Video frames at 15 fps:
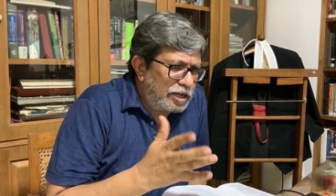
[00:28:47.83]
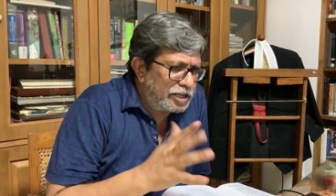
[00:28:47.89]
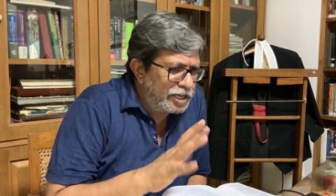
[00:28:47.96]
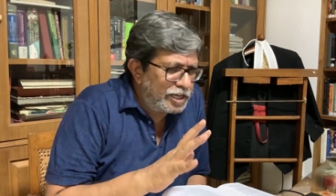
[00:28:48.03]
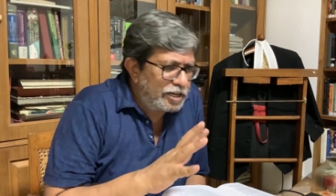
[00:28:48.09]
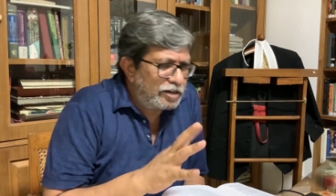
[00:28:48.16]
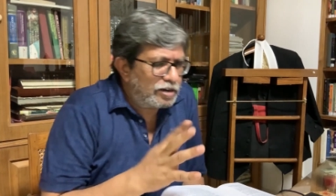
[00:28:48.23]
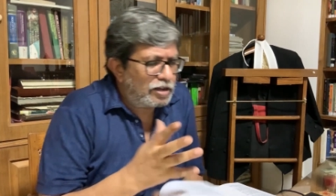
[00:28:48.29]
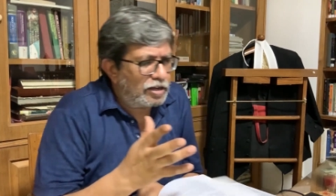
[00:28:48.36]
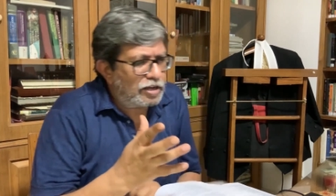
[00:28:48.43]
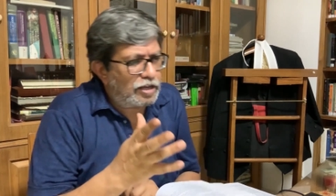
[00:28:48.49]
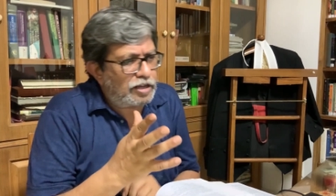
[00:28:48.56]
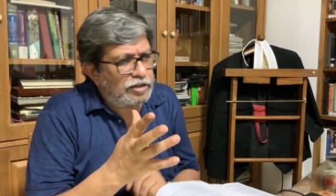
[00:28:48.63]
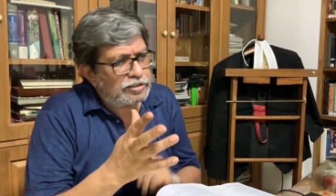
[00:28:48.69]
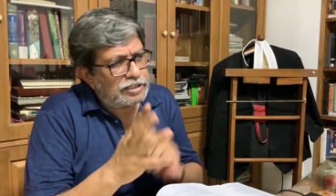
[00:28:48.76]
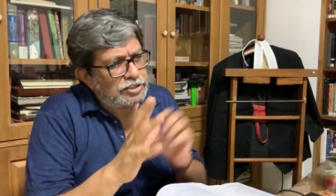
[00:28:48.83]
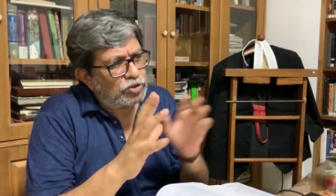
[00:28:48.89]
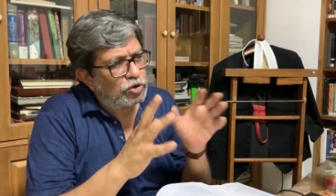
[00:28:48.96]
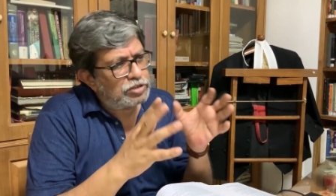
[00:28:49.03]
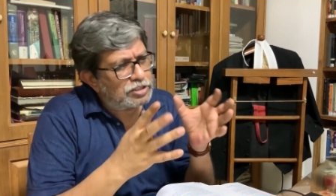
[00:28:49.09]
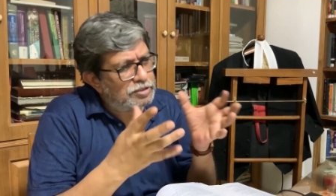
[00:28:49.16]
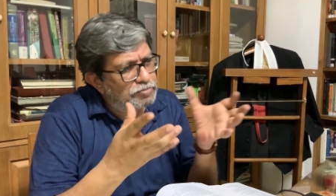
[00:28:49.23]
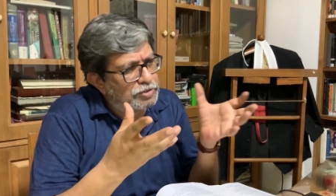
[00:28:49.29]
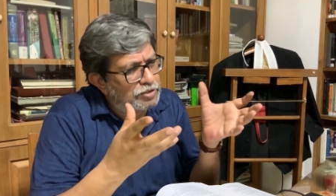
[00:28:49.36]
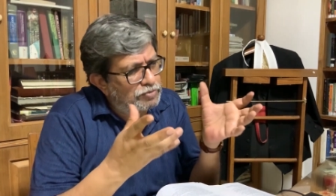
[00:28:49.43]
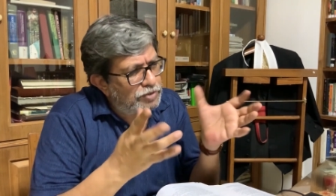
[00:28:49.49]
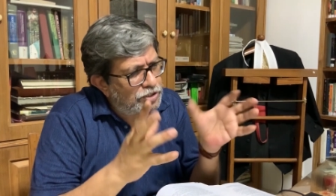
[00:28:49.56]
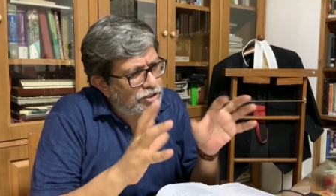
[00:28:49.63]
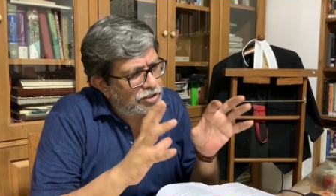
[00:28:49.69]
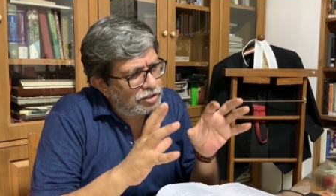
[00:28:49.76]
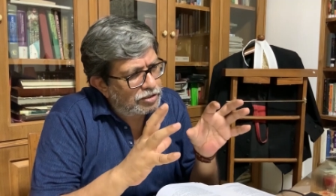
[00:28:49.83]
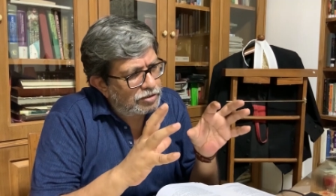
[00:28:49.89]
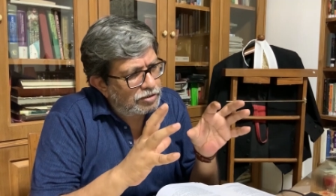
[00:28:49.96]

again are such concepts which